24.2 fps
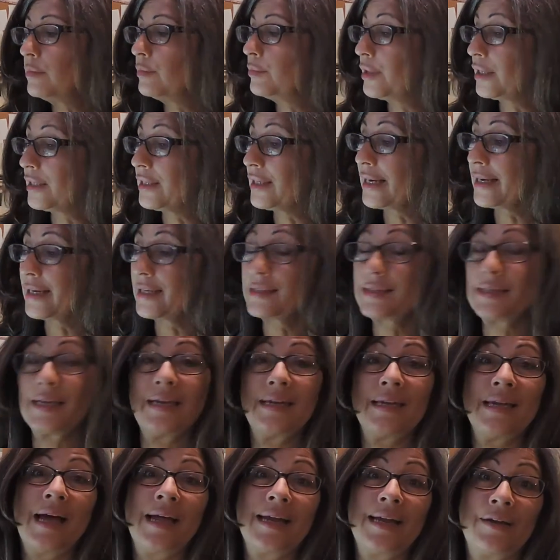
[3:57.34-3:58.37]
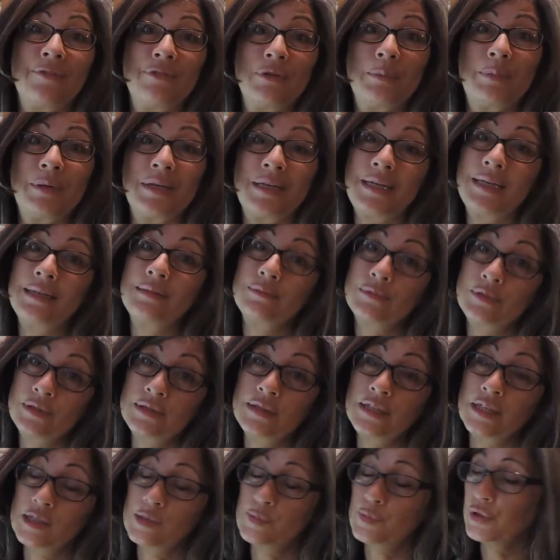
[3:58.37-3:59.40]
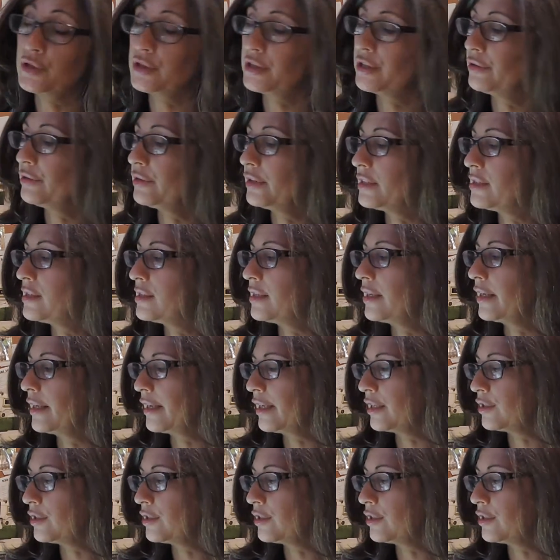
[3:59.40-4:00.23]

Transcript: But like I said, not everybody does put their listing